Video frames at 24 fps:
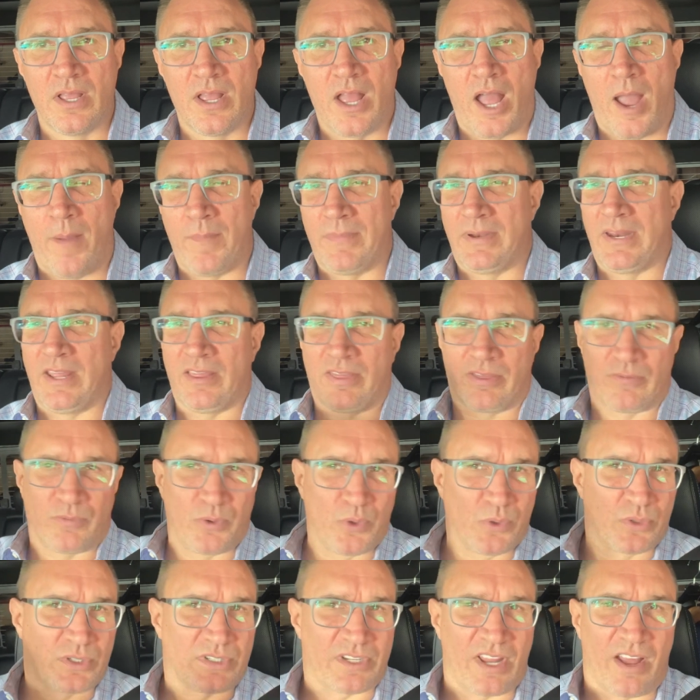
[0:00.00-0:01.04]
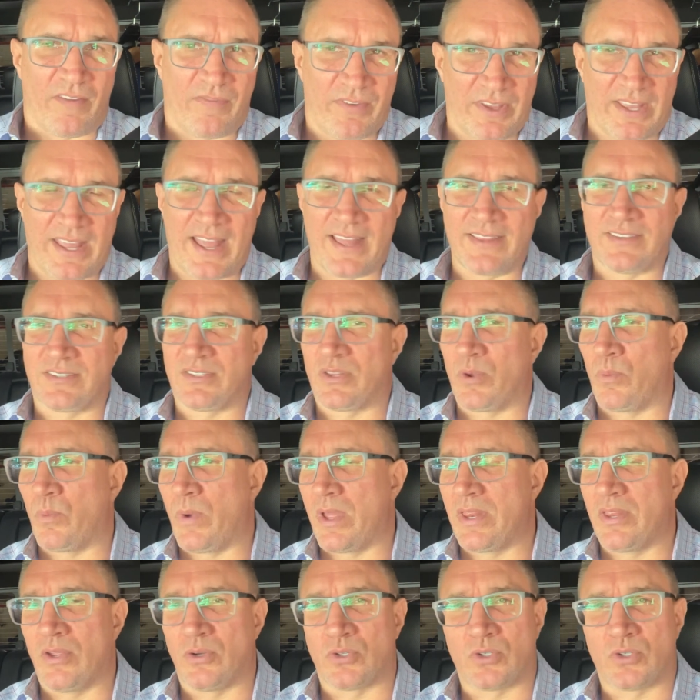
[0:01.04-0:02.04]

I mean, they threw stuff against the window